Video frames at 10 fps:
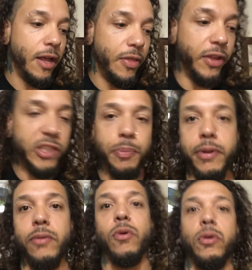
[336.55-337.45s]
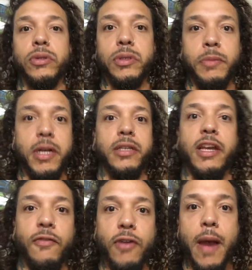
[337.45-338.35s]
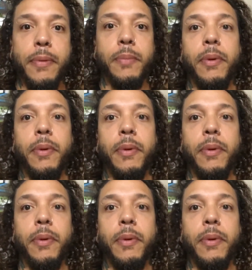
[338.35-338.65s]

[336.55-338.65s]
the spring rolls because they have wrapper.